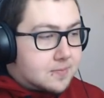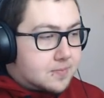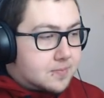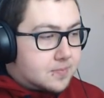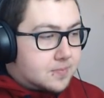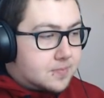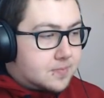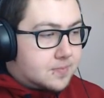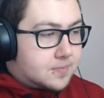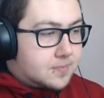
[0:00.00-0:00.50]

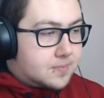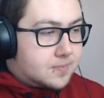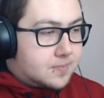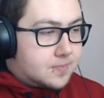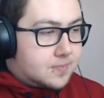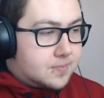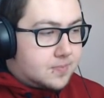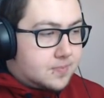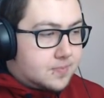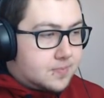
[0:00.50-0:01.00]

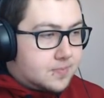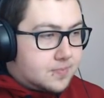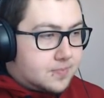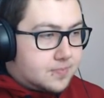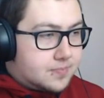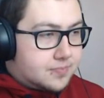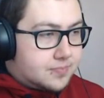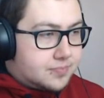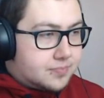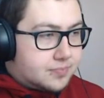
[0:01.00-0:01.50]

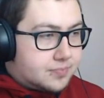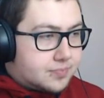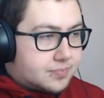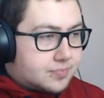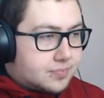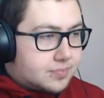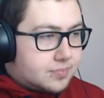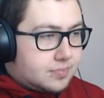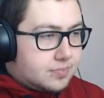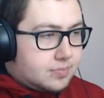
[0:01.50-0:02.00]

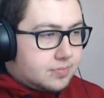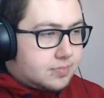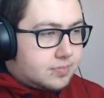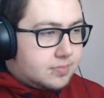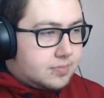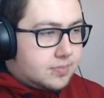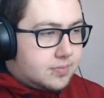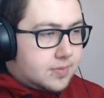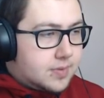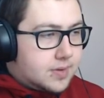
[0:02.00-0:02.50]

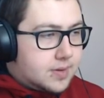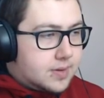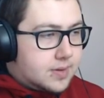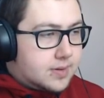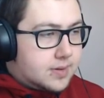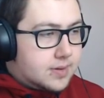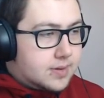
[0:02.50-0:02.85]
Nothing is said.